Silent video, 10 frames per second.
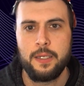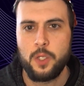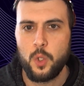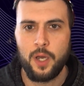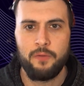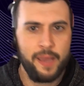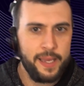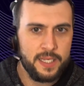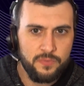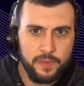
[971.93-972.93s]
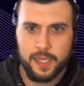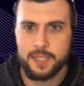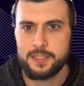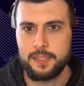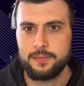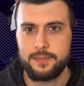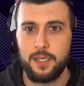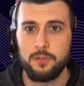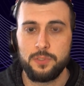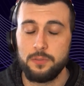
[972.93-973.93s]
You have ASVS that
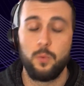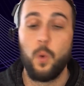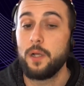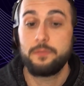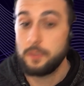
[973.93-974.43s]
tells you what to